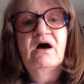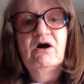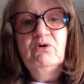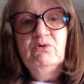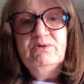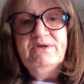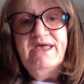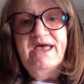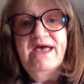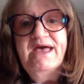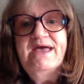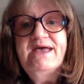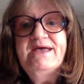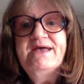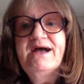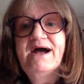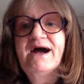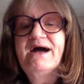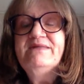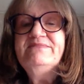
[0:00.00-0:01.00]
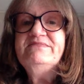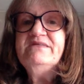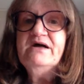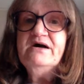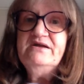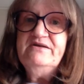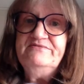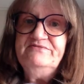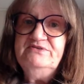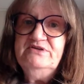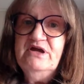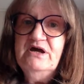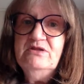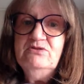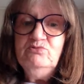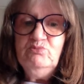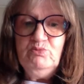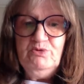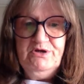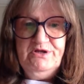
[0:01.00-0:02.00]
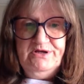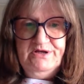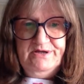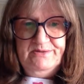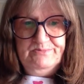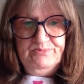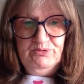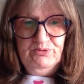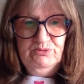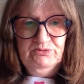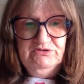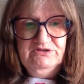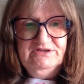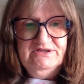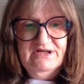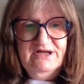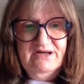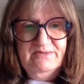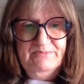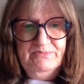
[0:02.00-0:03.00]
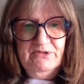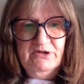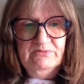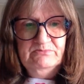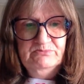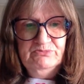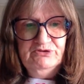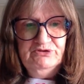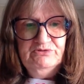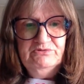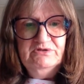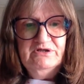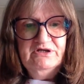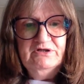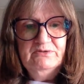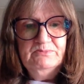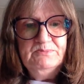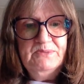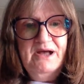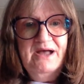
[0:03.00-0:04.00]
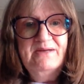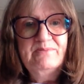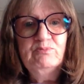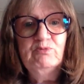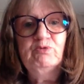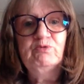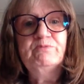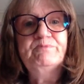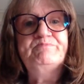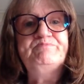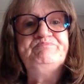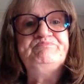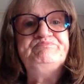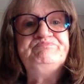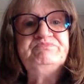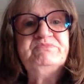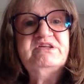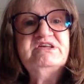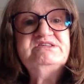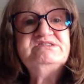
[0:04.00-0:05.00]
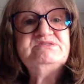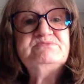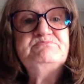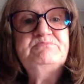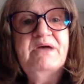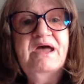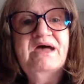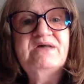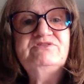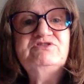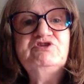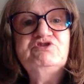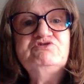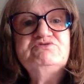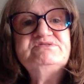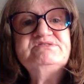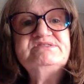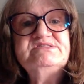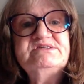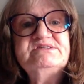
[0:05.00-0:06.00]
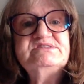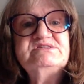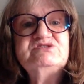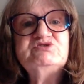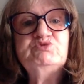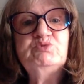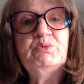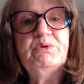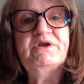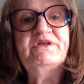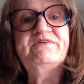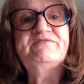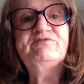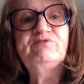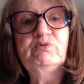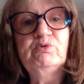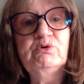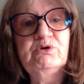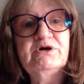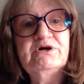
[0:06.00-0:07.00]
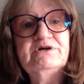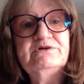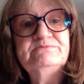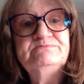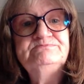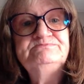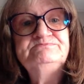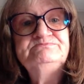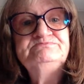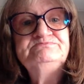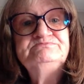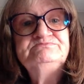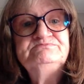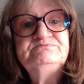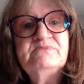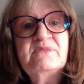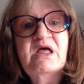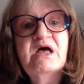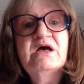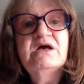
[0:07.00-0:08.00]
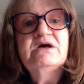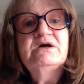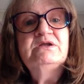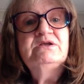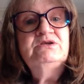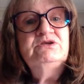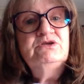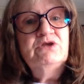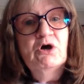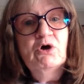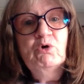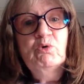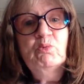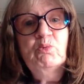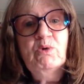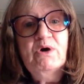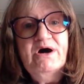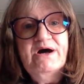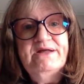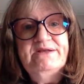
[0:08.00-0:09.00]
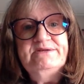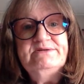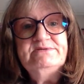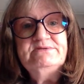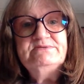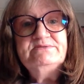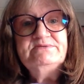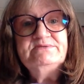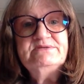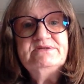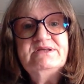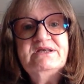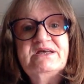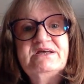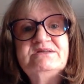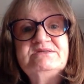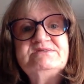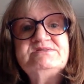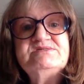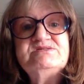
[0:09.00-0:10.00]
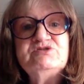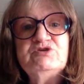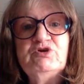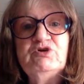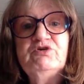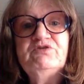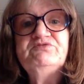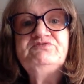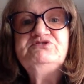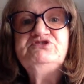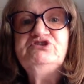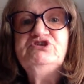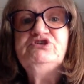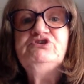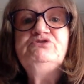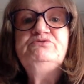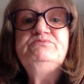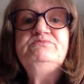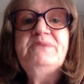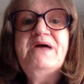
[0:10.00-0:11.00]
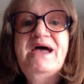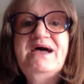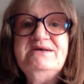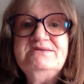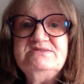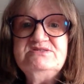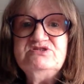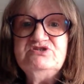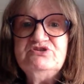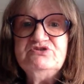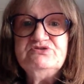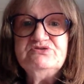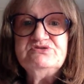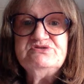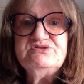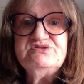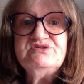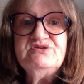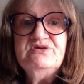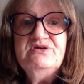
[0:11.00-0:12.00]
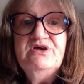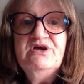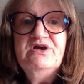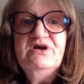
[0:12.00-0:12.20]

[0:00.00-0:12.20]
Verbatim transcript: Okay, I thought of another one and pulled it up on Blue Letter Bible. It's Matthew 6:24. No one can serve two masters,